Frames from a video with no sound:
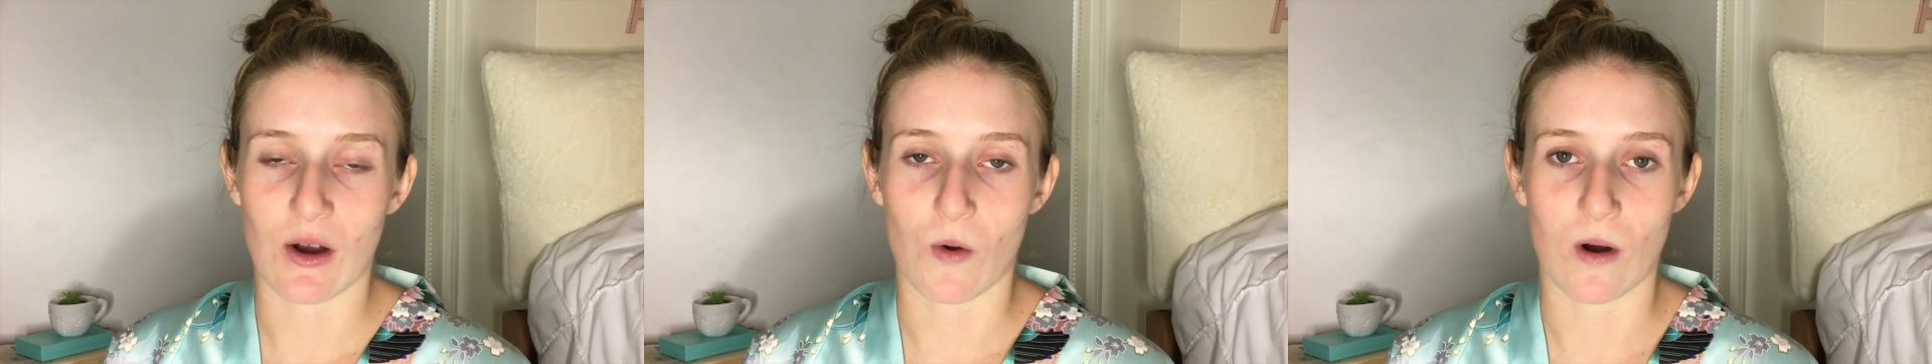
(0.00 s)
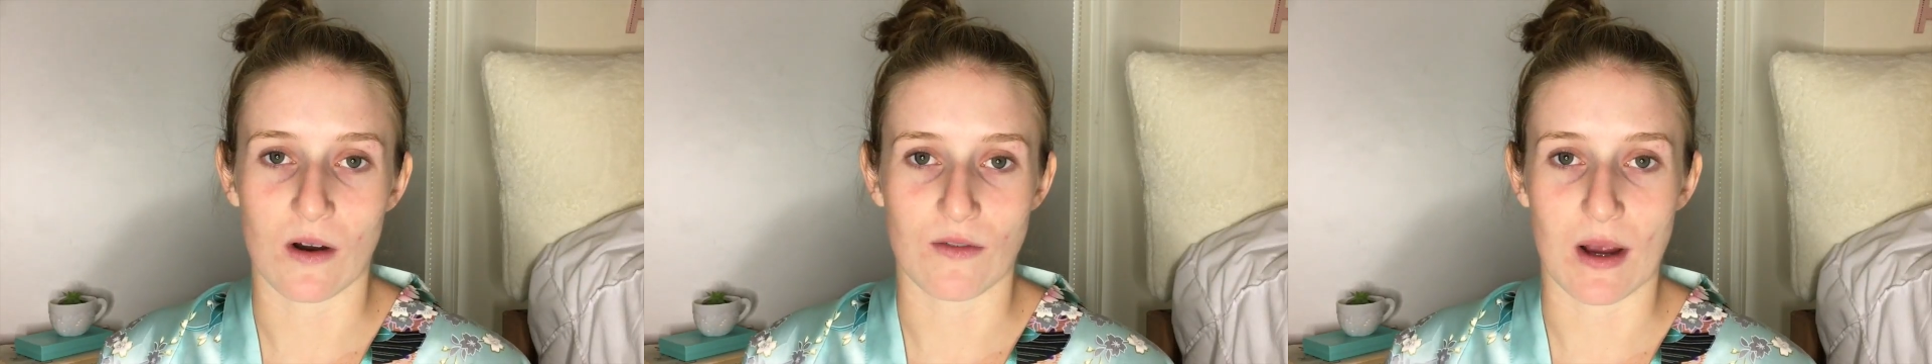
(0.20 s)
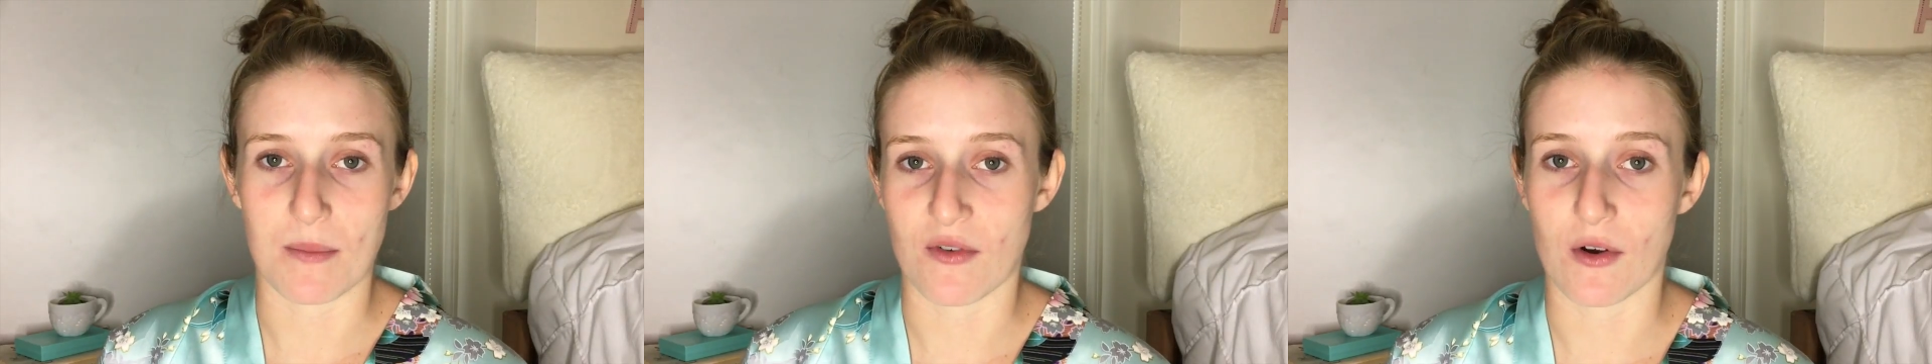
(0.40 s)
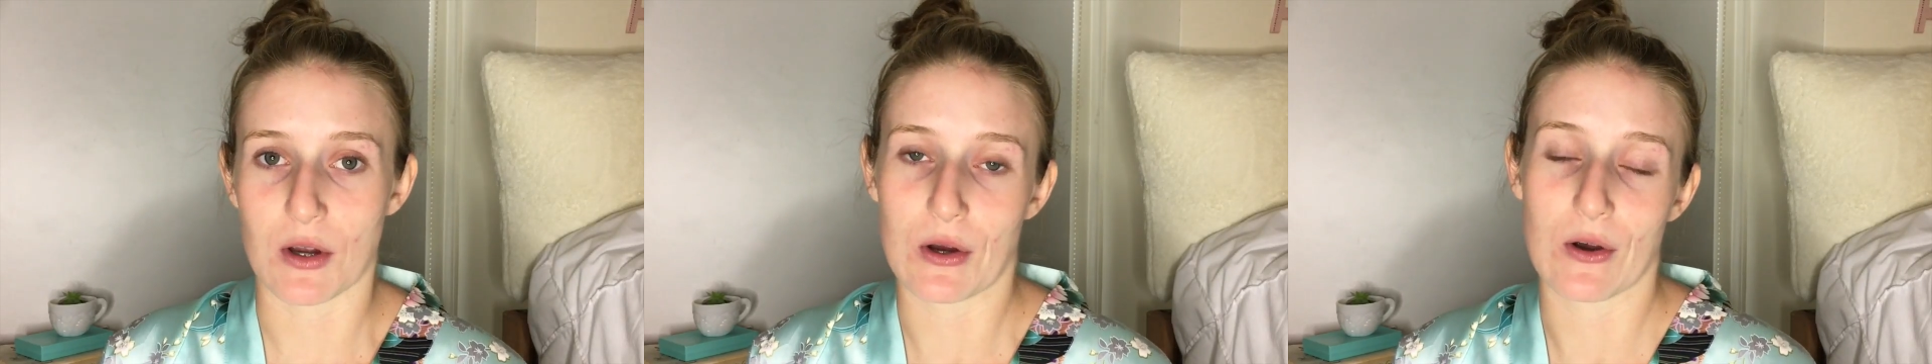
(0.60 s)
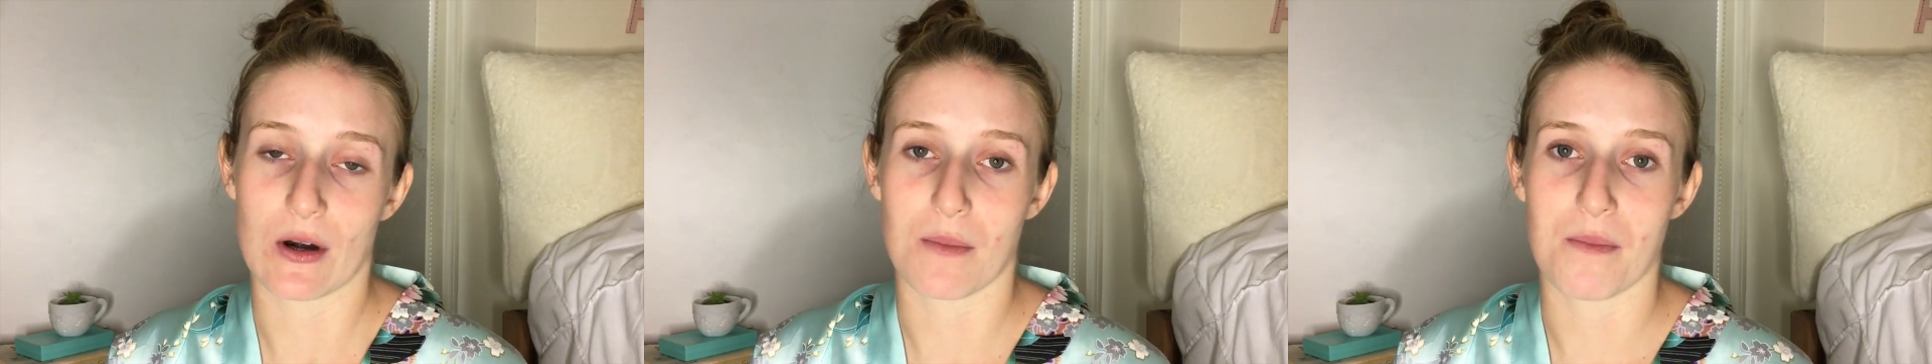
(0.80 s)
or right before
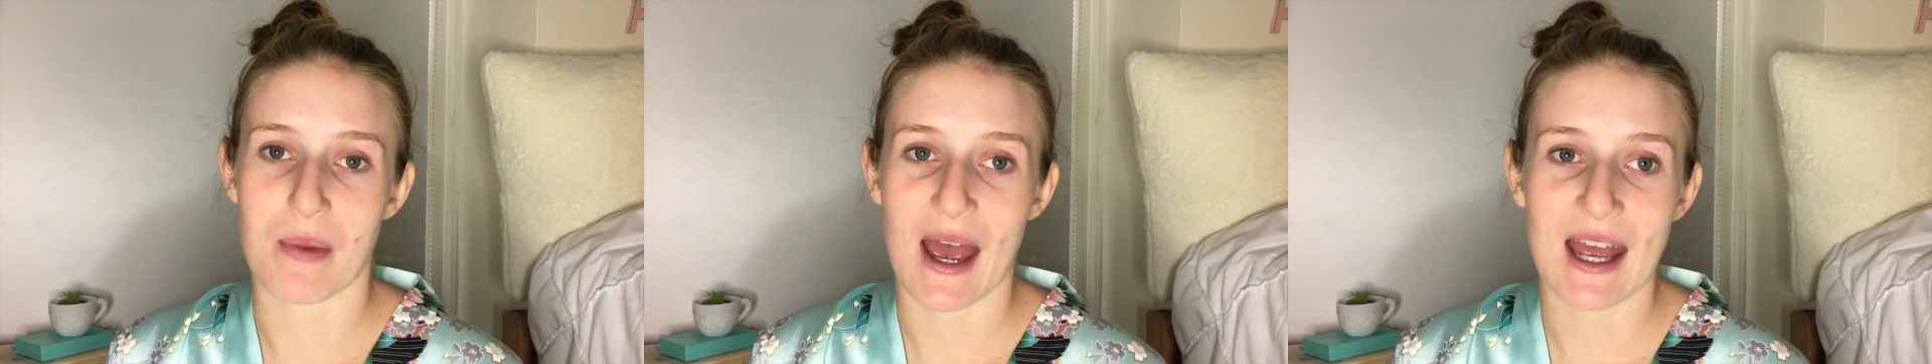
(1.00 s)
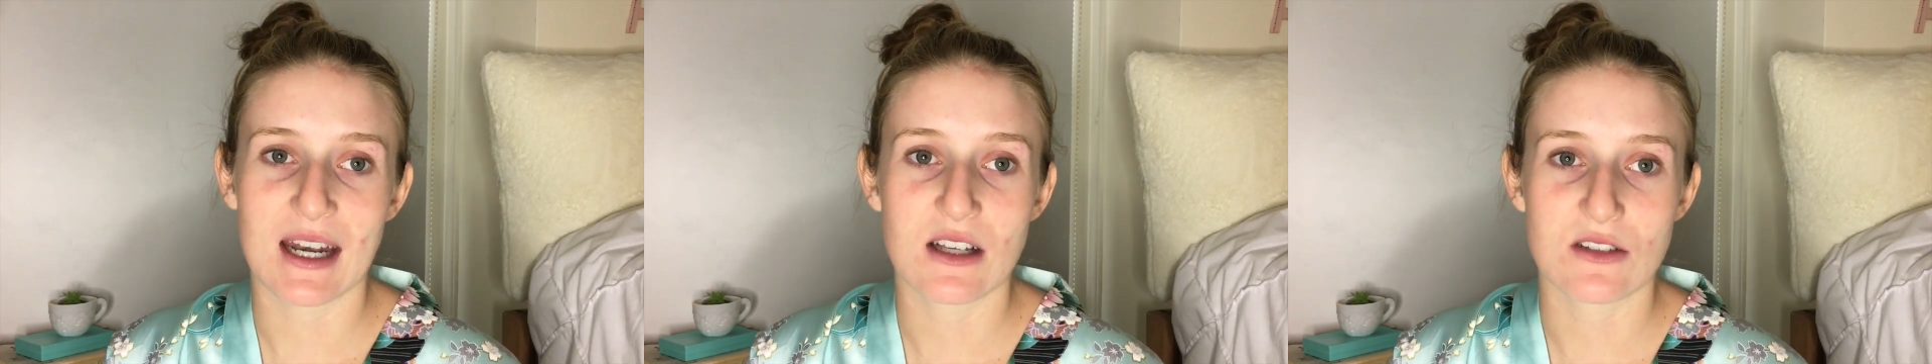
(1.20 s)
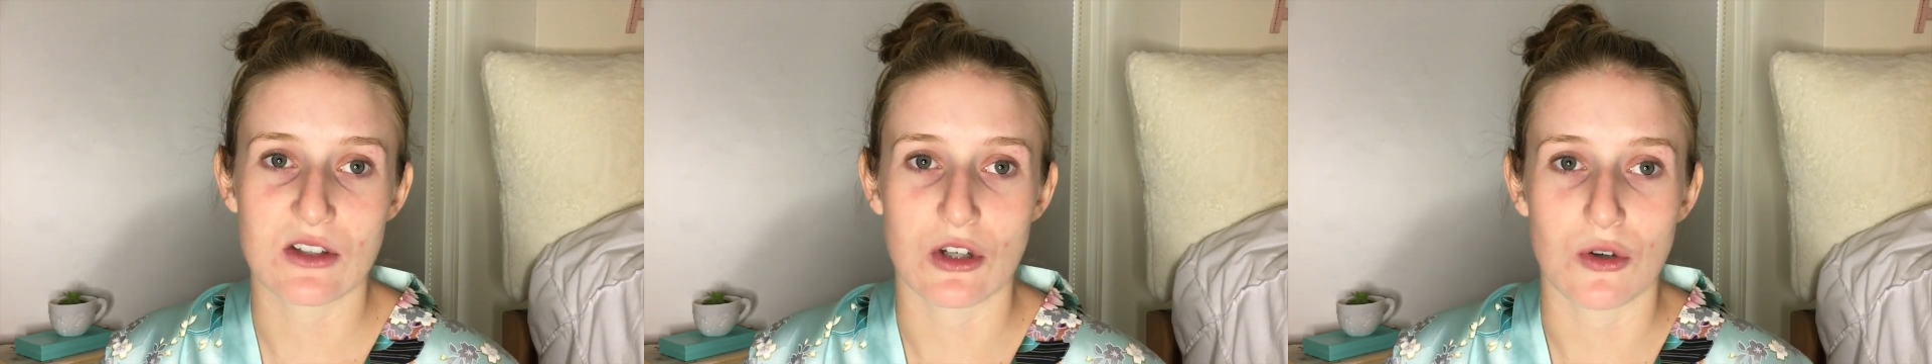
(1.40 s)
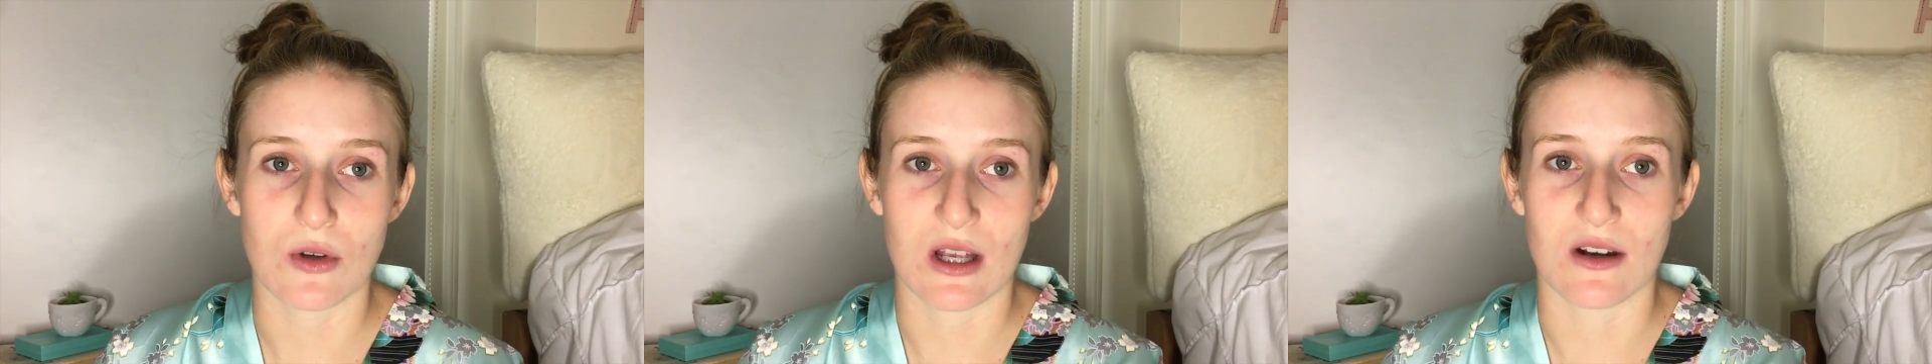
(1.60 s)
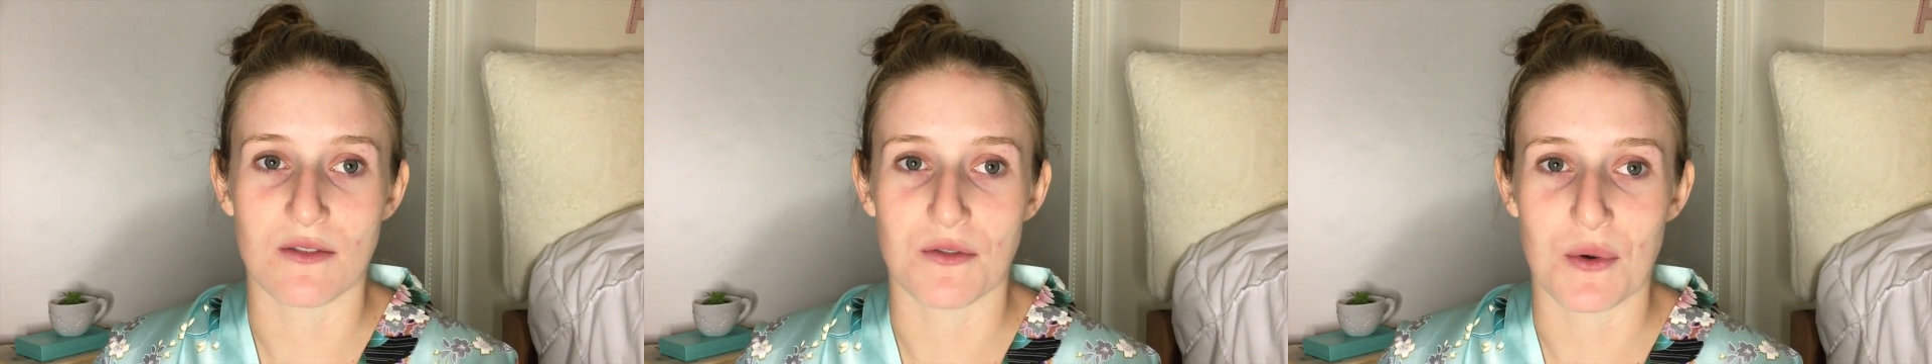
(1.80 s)
you go to bed so you
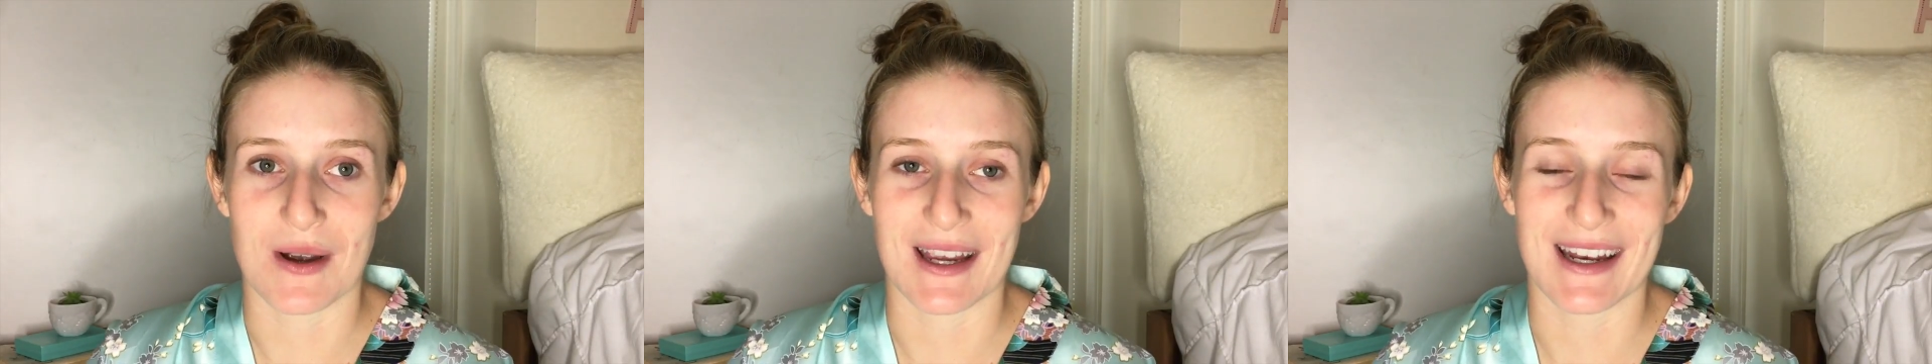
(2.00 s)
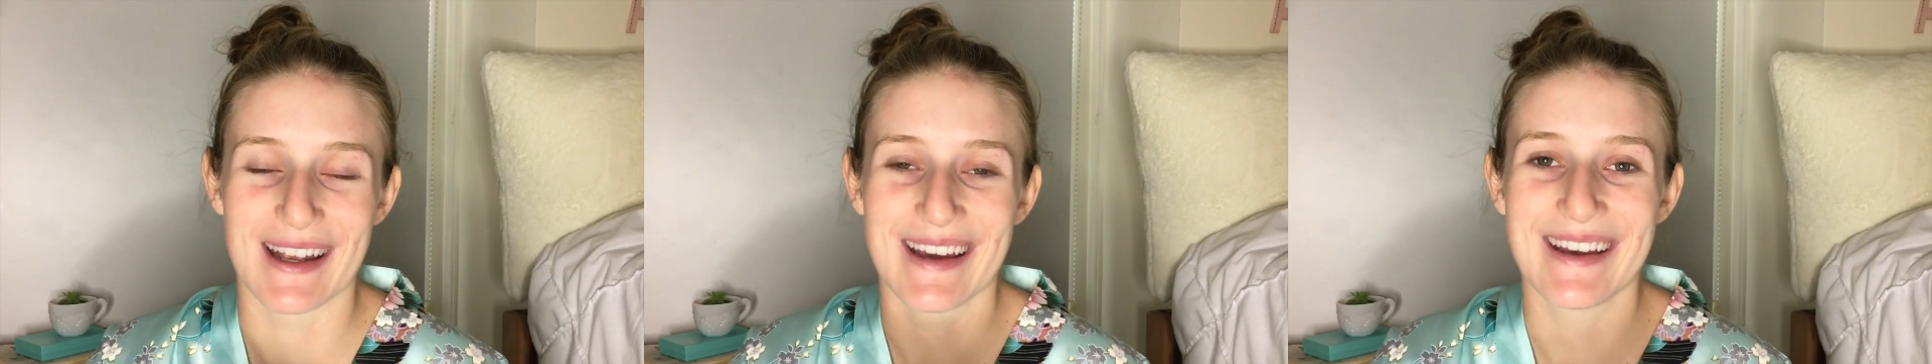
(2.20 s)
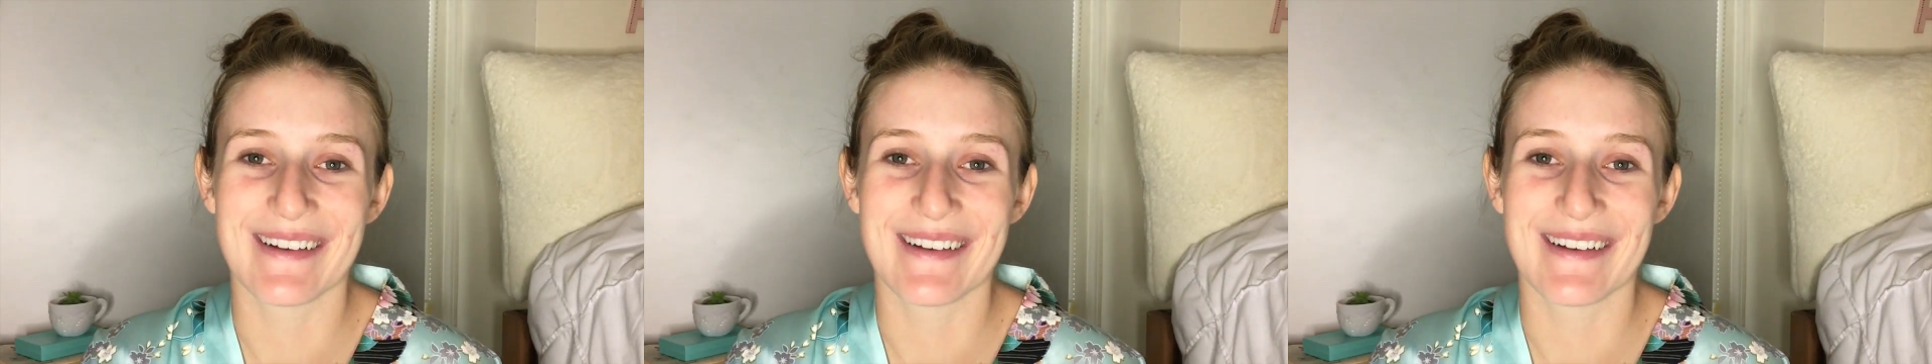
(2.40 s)
can avoid